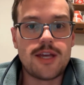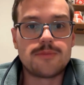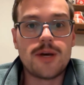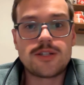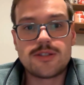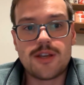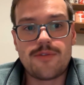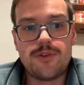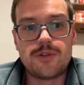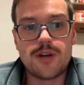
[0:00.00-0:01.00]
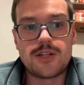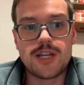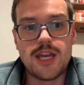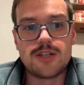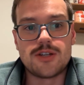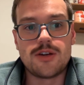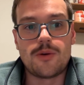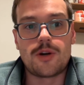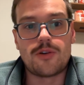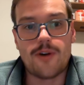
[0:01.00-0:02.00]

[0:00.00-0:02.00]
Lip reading: as much as their future education or